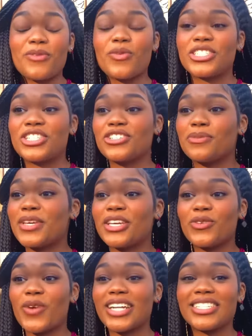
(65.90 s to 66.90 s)
wishes are
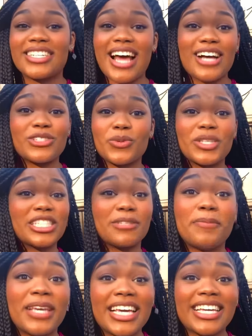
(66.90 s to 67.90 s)
being granted as we
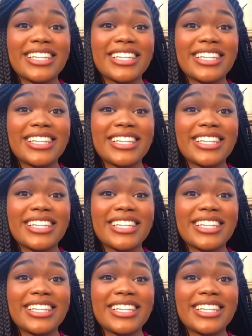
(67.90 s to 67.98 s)
speak.